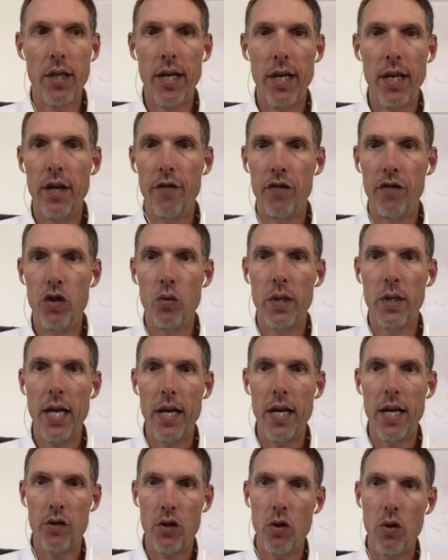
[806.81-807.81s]
that if you
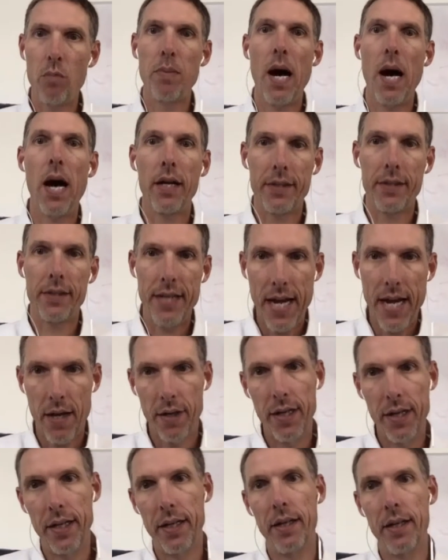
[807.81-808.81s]
get too bogged
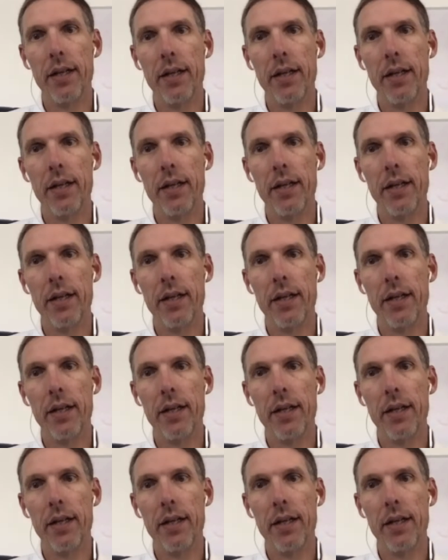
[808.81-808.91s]
down in,